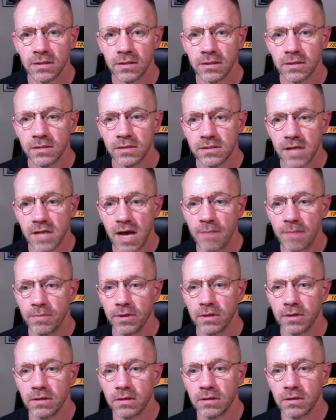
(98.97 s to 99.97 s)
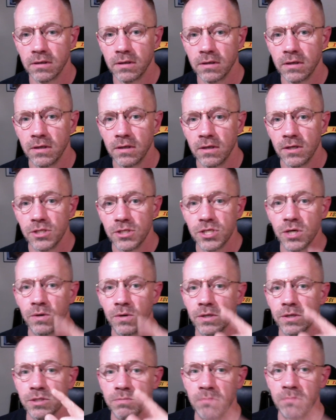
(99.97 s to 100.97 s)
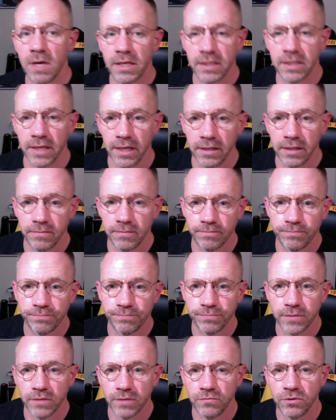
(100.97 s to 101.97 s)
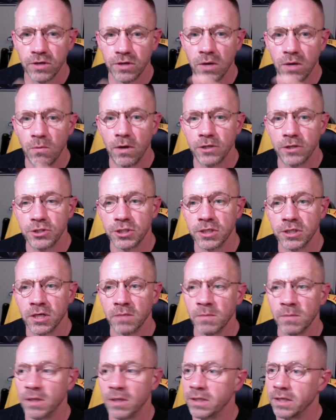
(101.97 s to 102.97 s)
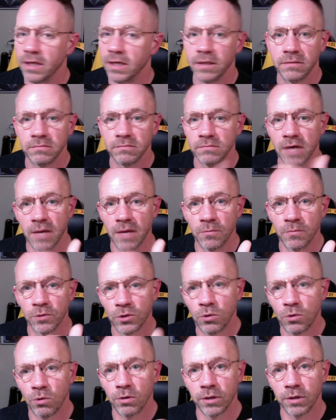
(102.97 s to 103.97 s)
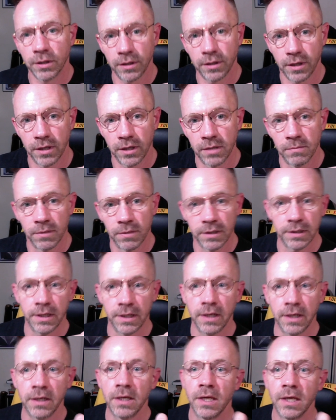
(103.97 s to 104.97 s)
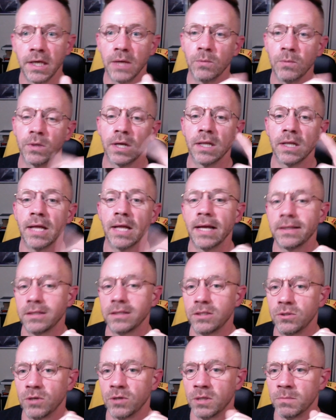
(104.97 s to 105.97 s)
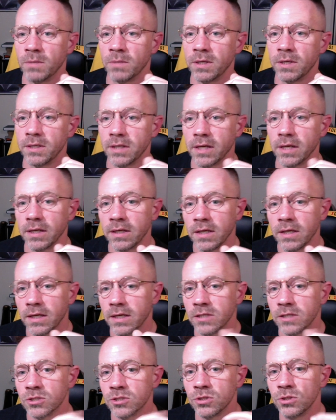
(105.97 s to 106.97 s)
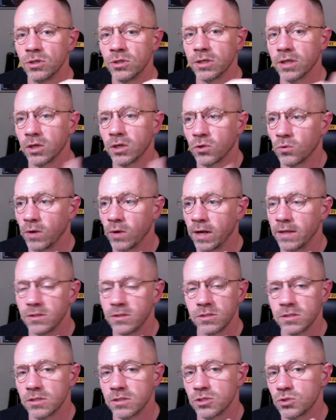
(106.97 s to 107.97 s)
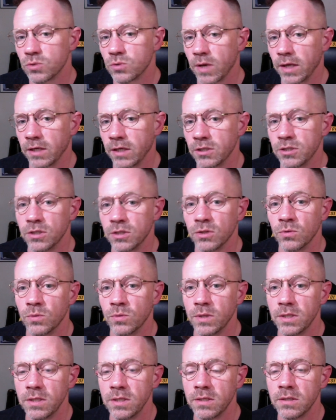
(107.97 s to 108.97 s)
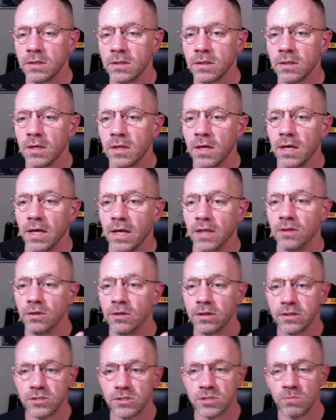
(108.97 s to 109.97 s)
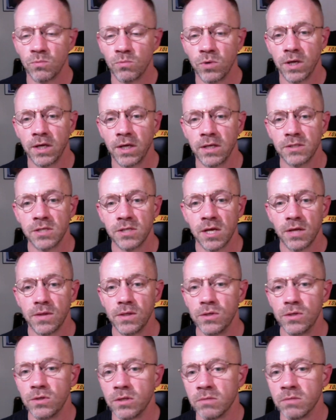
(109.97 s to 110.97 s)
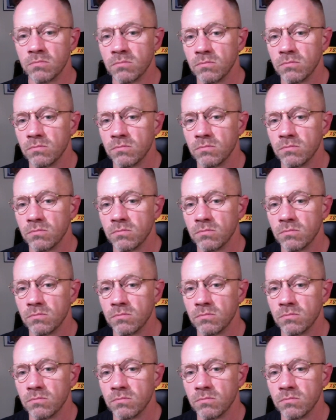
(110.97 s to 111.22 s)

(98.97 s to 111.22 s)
topic. So it's Monday. If you're not watching it on Monday, I'm recording it on a Monday. And what I like to do on Monday is look at Grant's strategy of the week and look at some ways that you can